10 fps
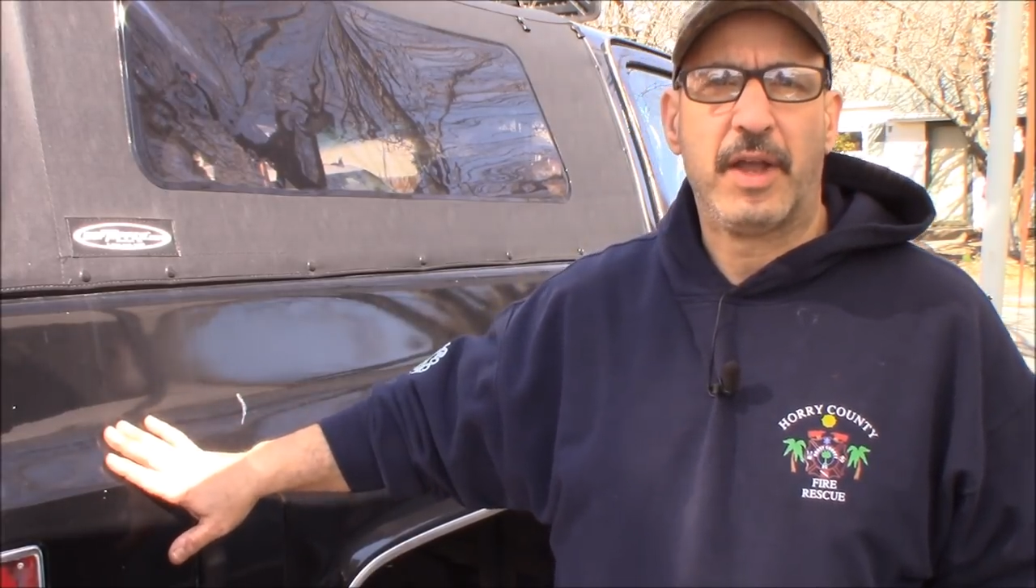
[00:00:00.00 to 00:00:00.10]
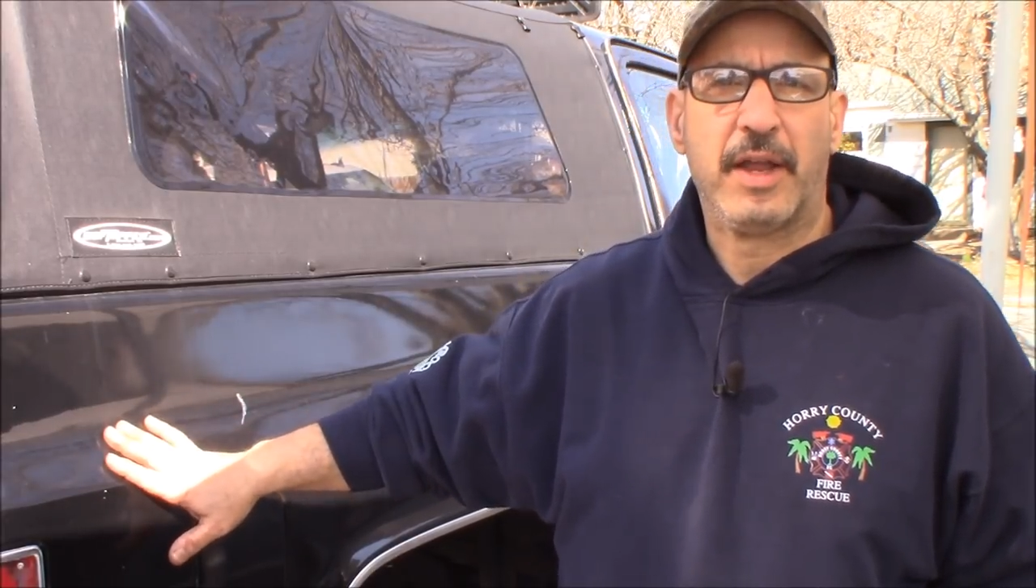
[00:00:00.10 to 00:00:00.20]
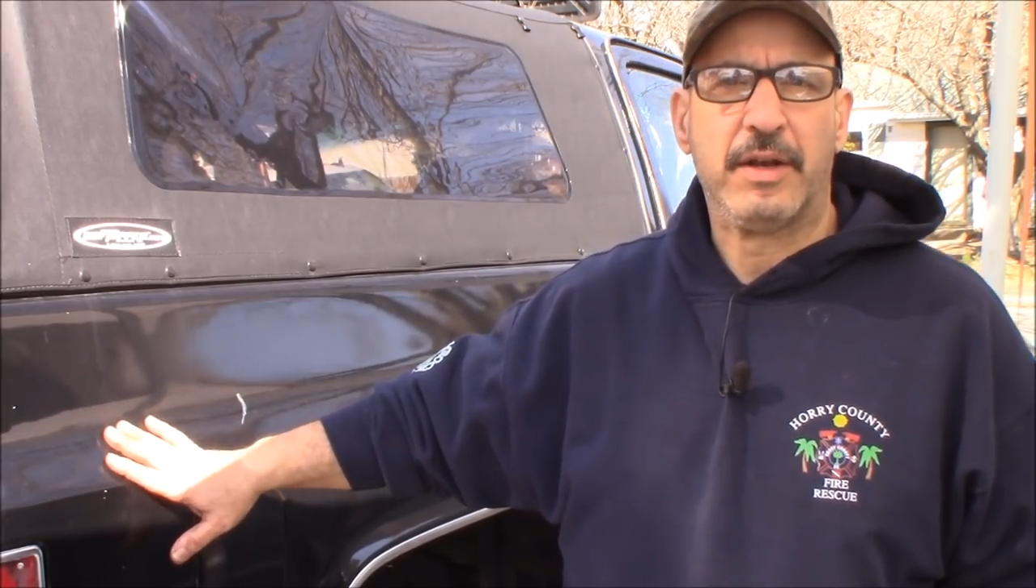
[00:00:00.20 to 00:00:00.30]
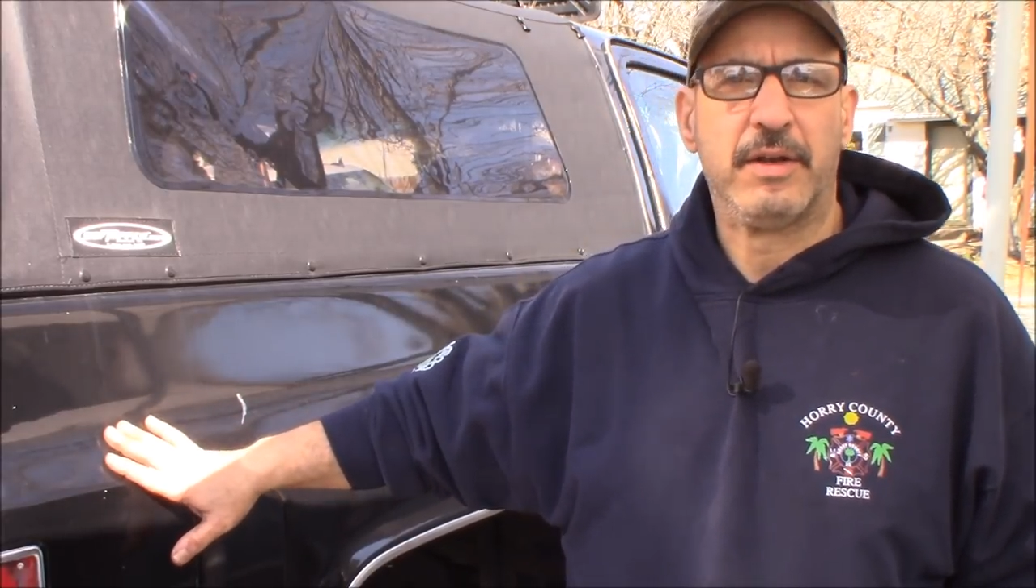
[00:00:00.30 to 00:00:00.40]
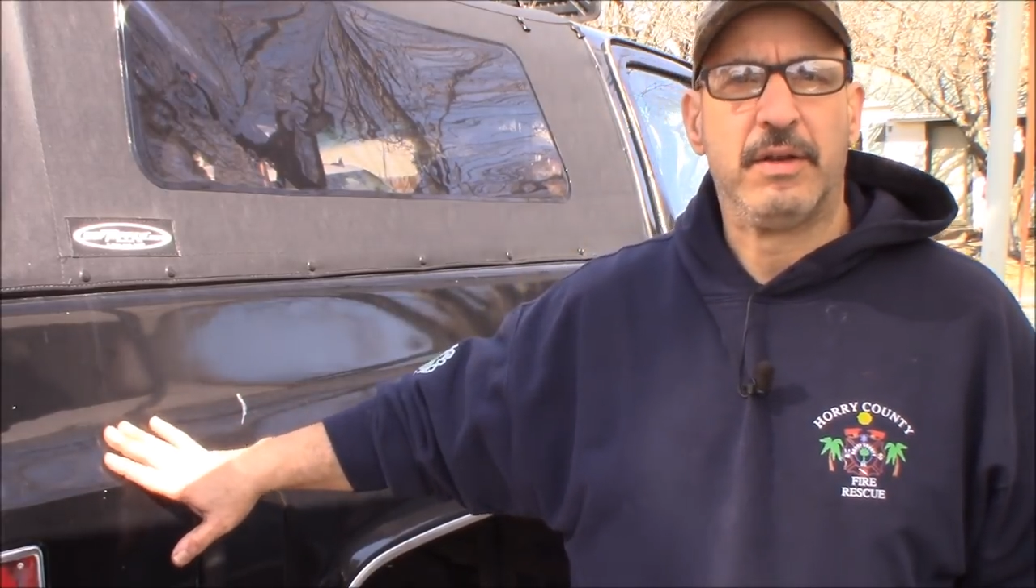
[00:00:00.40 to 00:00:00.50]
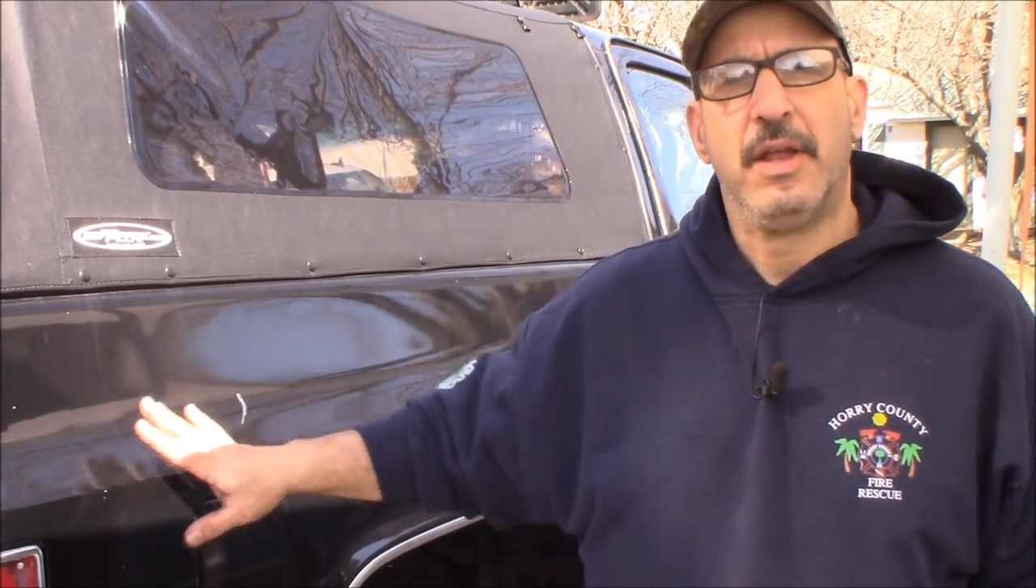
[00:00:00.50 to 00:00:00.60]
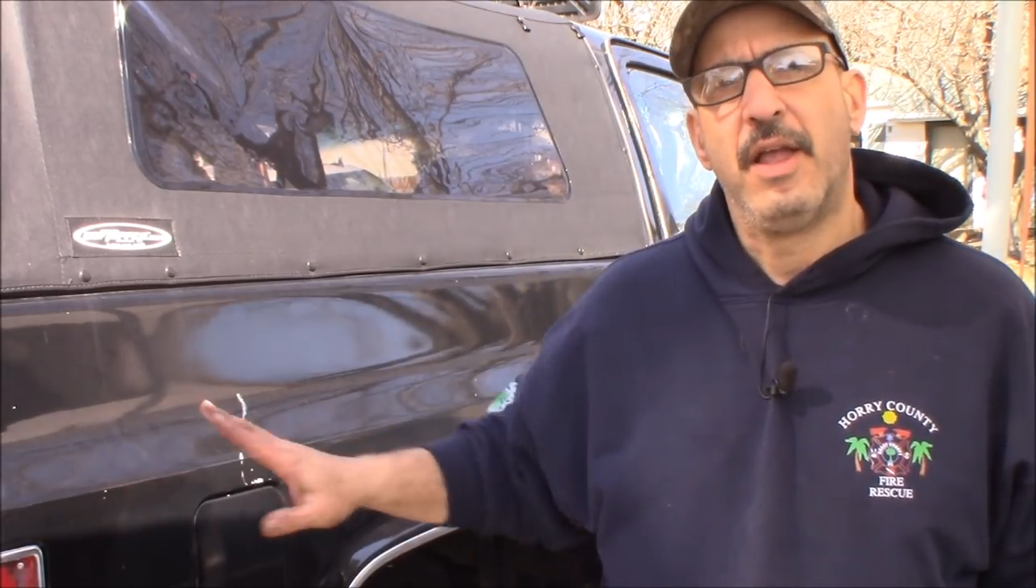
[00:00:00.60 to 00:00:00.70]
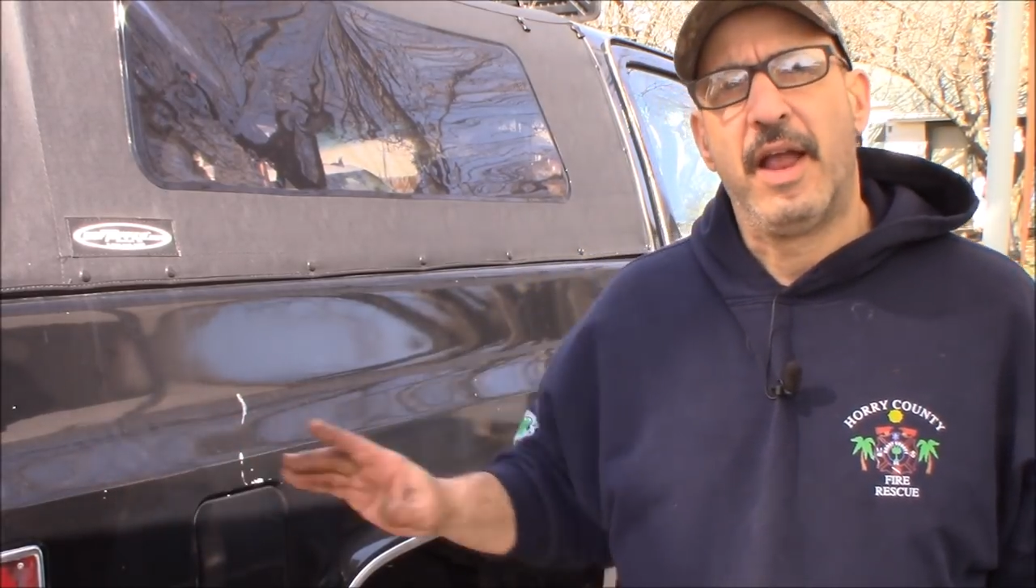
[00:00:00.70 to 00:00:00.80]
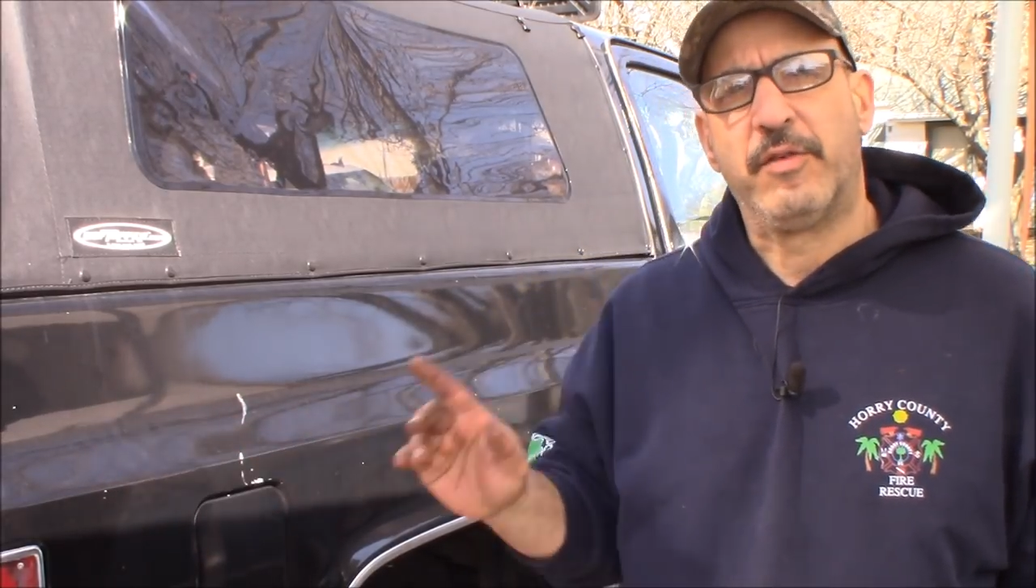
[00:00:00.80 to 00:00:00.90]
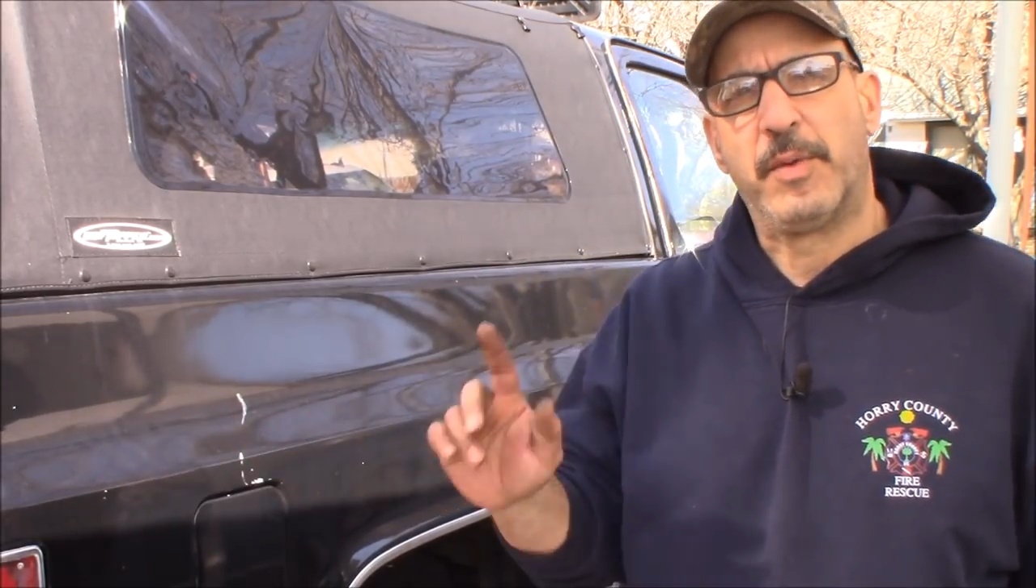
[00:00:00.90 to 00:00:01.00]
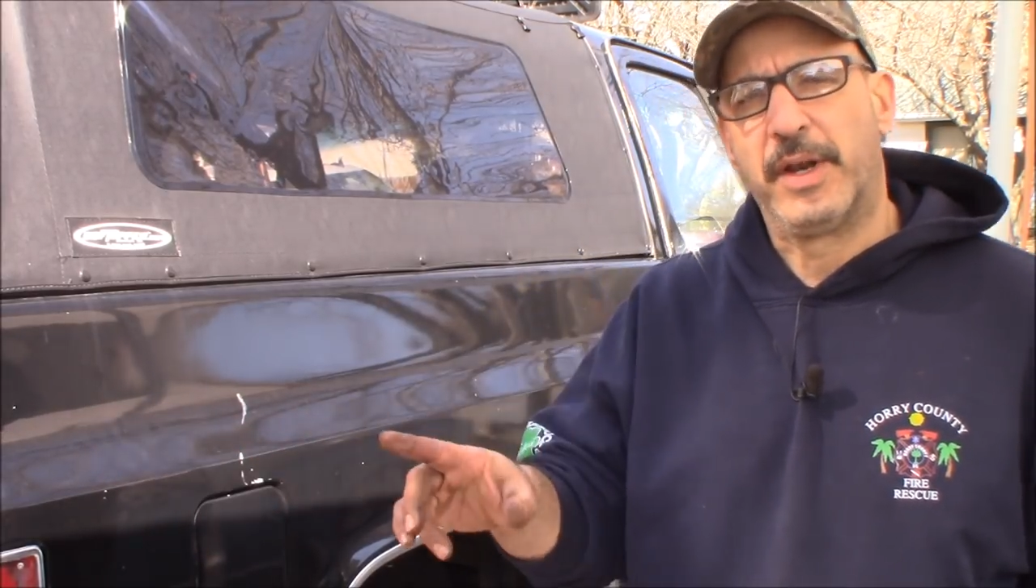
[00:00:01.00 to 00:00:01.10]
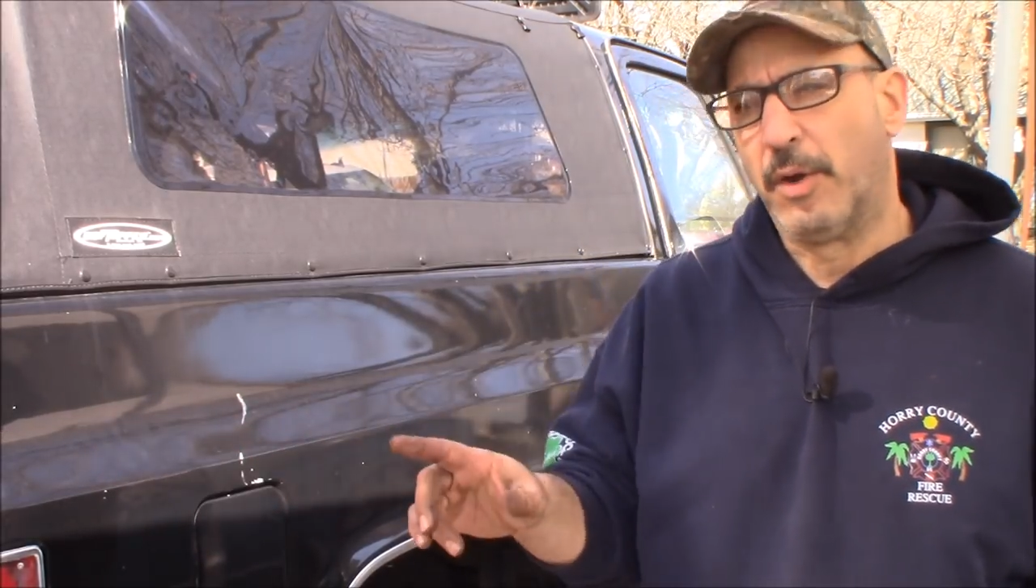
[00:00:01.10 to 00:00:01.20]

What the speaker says: and everybody